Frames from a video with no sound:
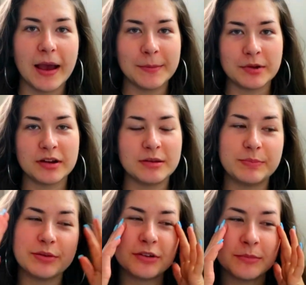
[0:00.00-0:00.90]
I'm gonna
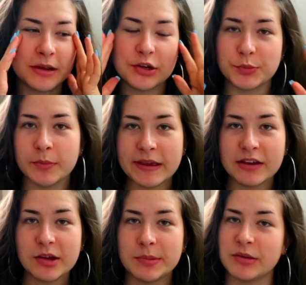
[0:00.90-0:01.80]
put on my normal
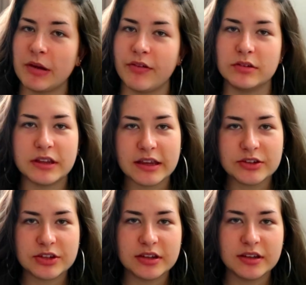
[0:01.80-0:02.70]
makeup, like my
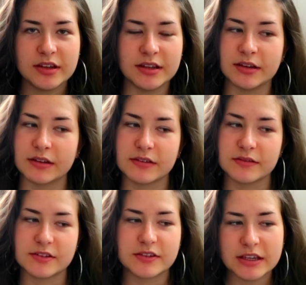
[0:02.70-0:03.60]
foundation and
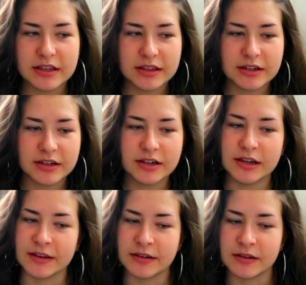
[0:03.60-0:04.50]
concealer
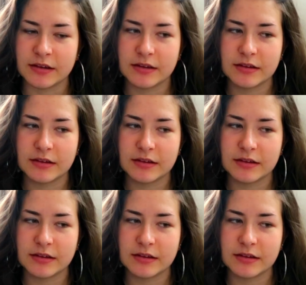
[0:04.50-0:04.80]
and